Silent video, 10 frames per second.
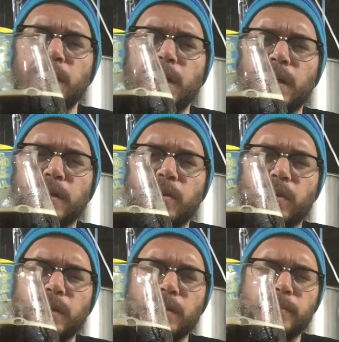yeah, our
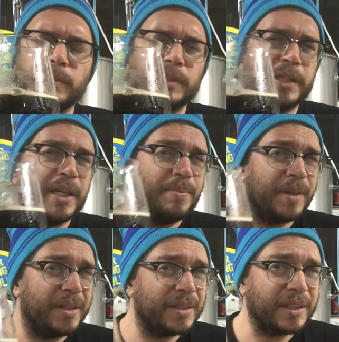guideline was to keep
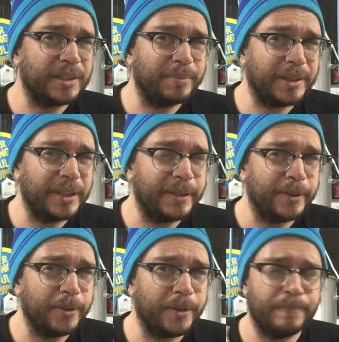under 6%,
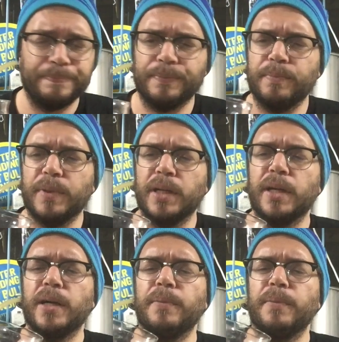Luke. But